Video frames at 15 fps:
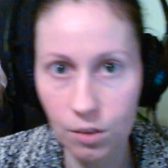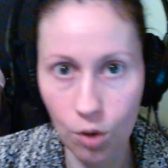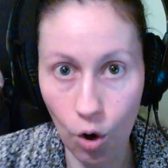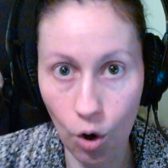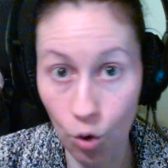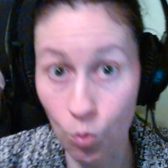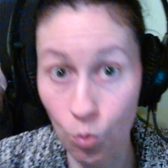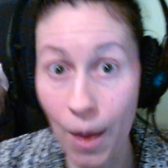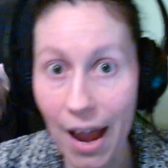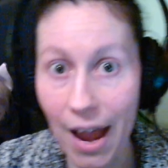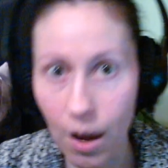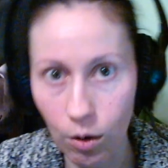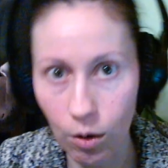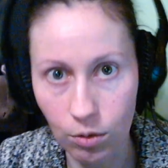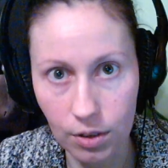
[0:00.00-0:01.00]

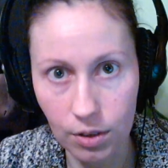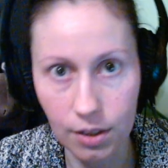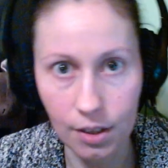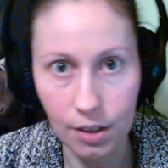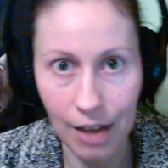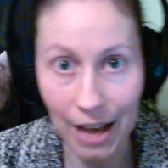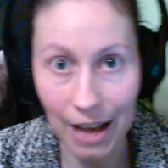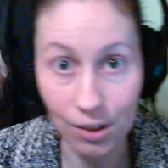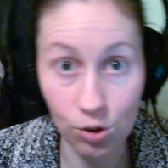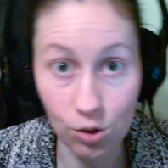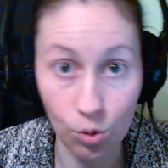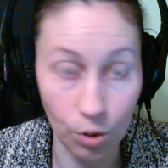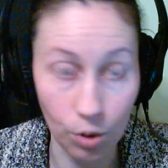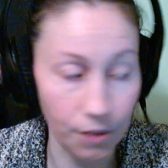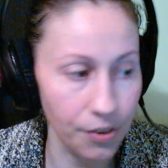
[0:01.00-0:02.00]
around that
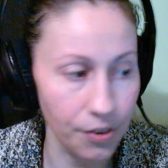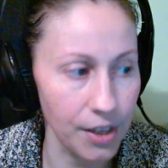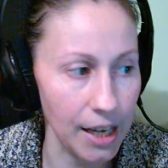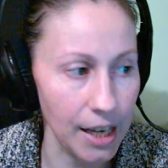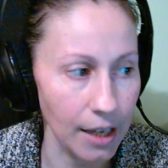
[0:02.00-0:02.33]
sort of thing.